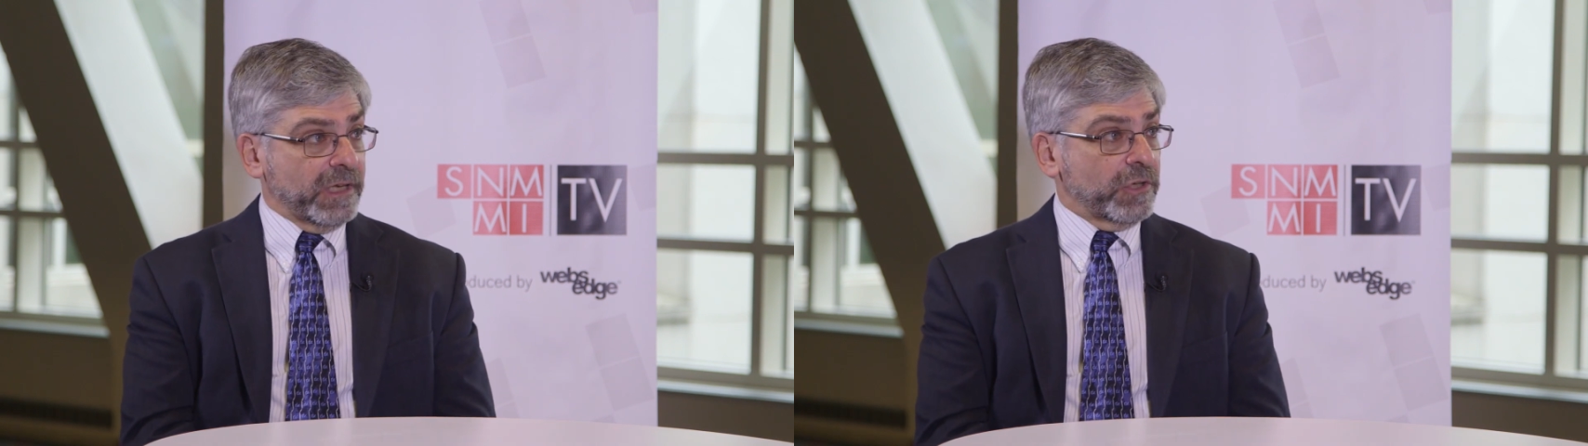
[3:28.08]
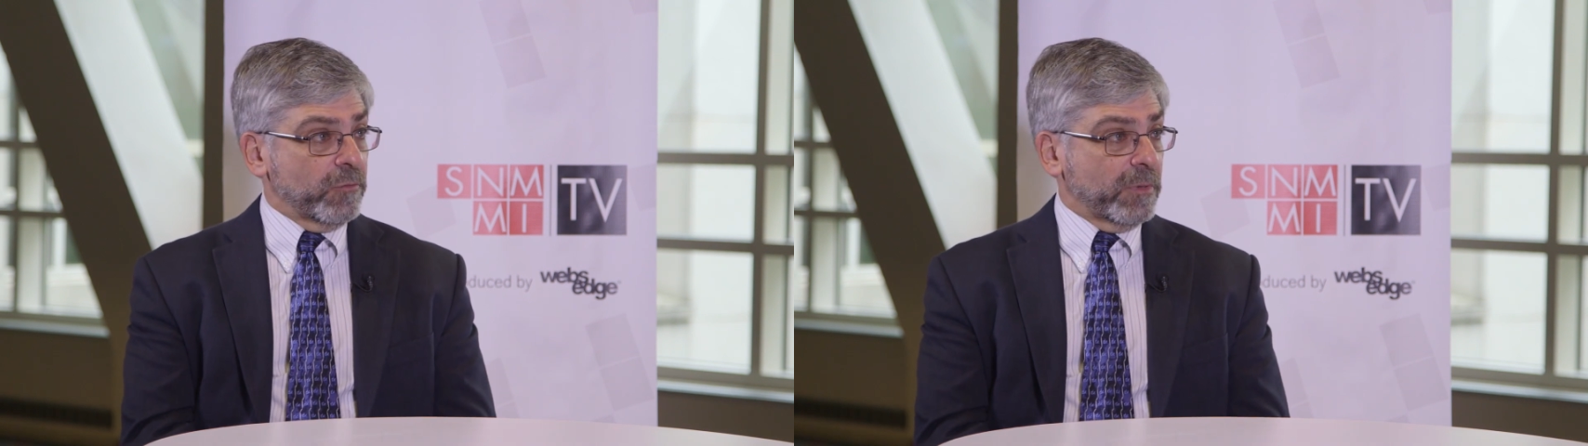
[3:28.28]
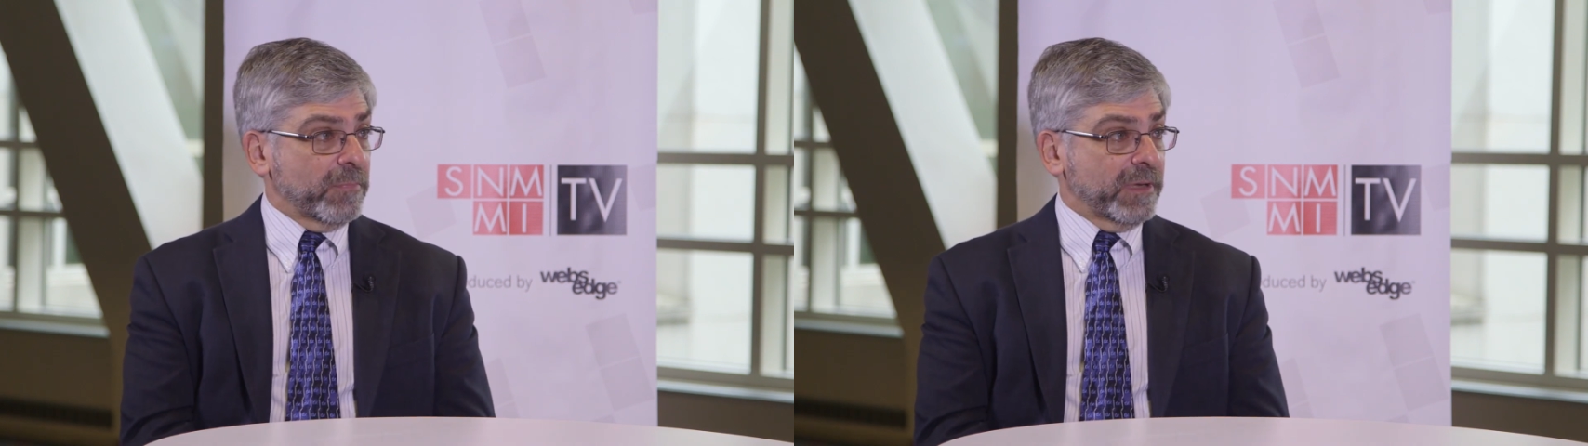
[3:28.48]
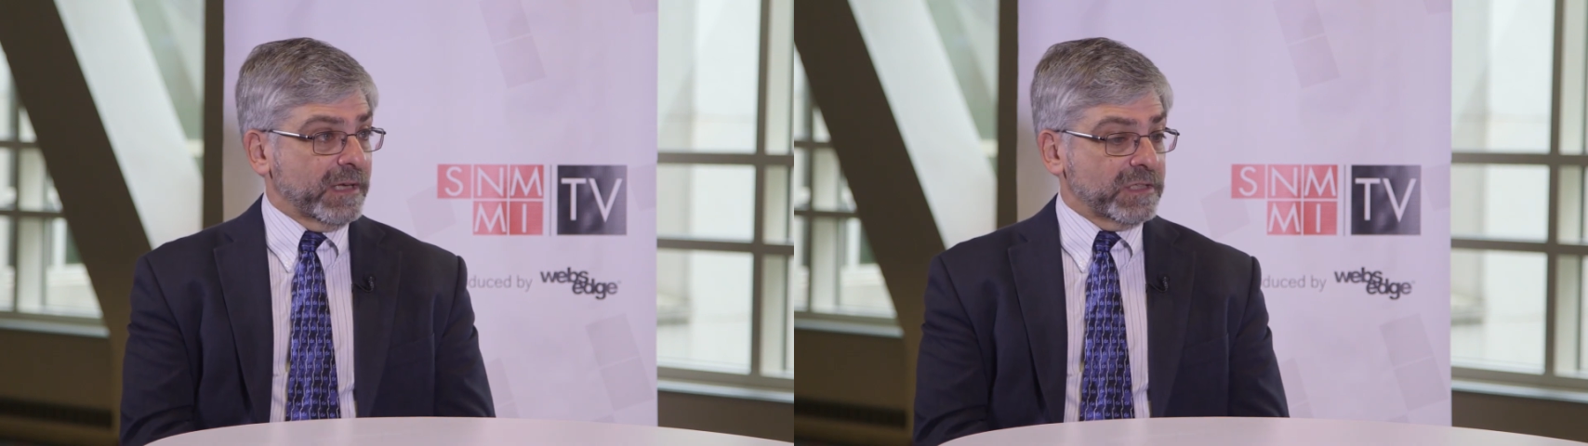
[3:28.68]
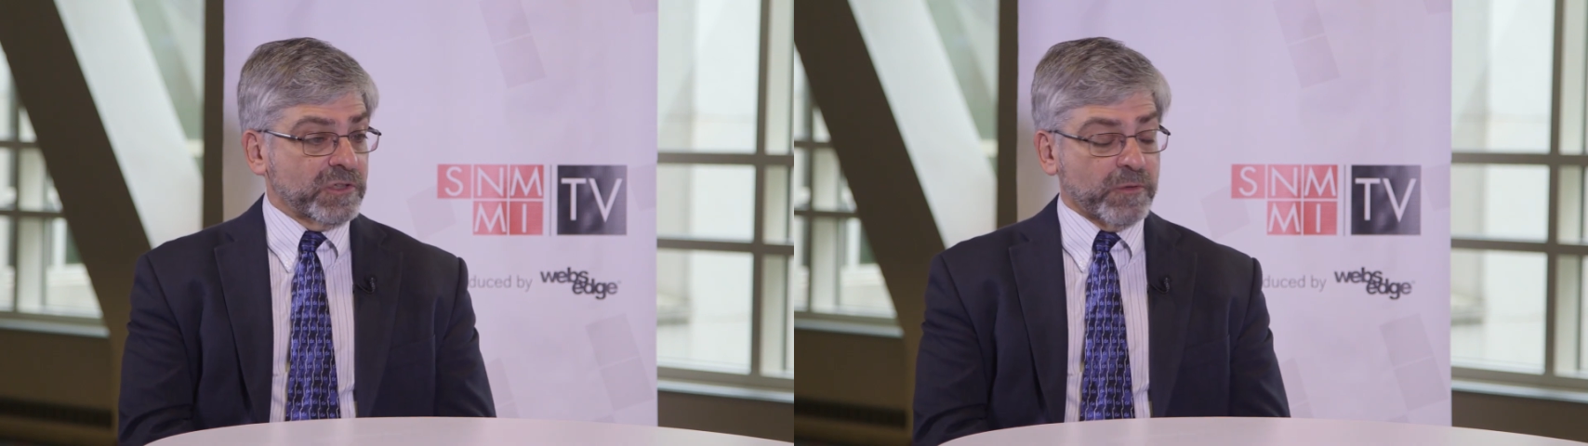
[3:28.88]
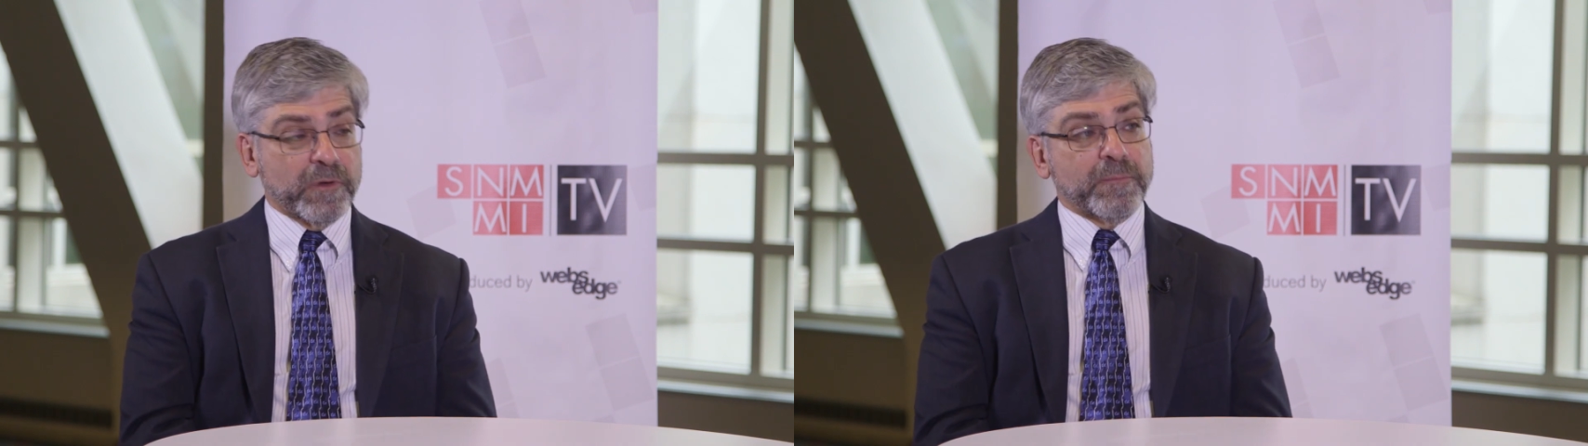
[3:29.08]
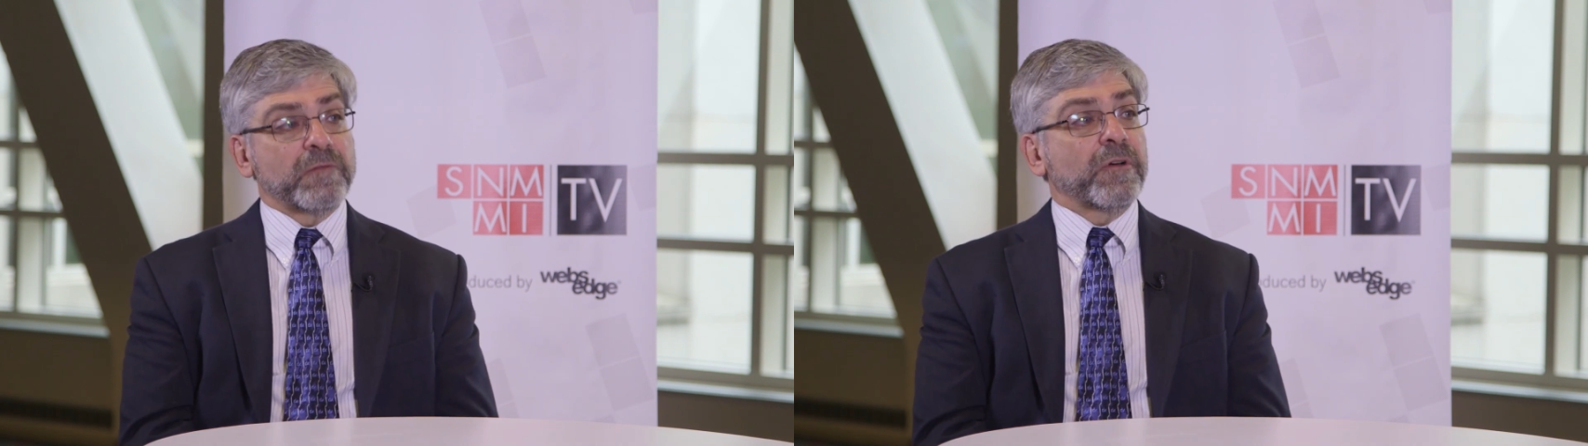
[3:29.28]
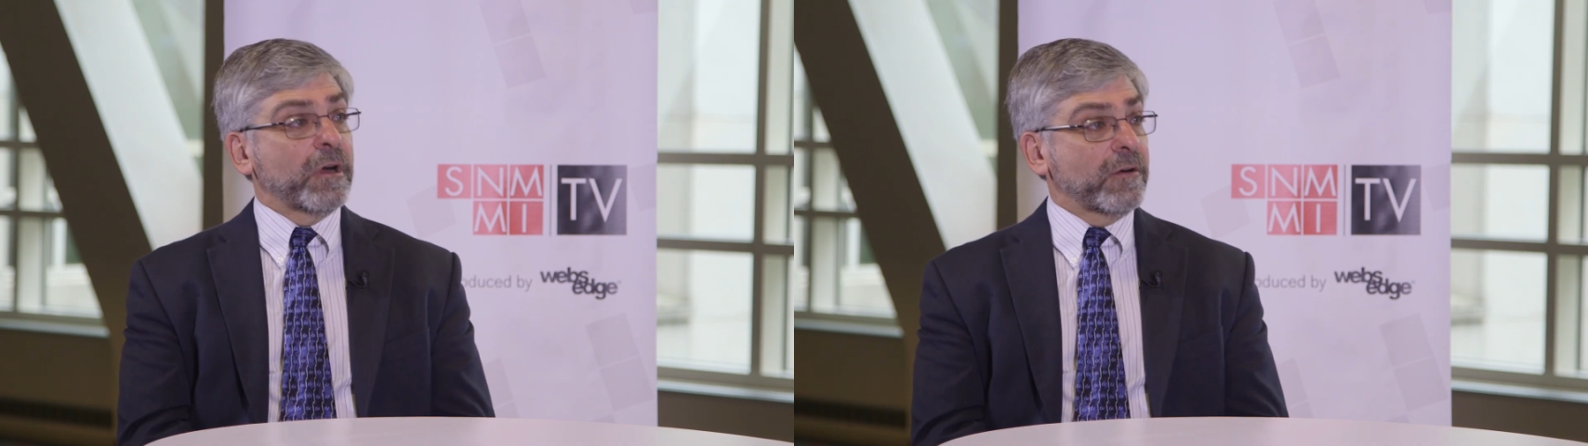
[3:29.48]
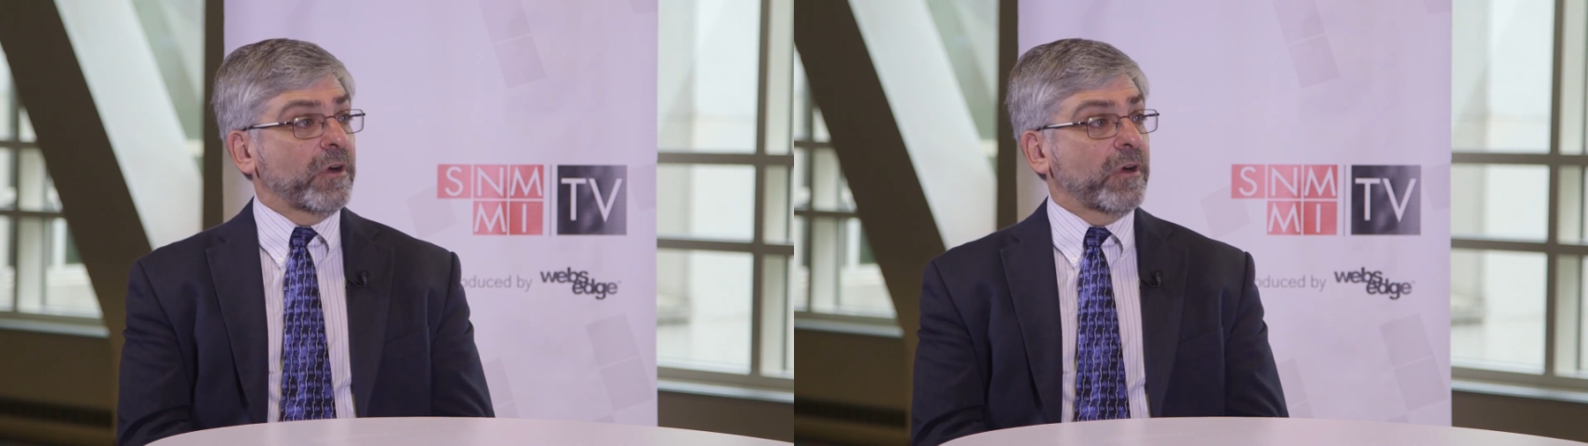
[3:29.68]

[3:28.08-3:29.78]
in human beings. And so we've been very,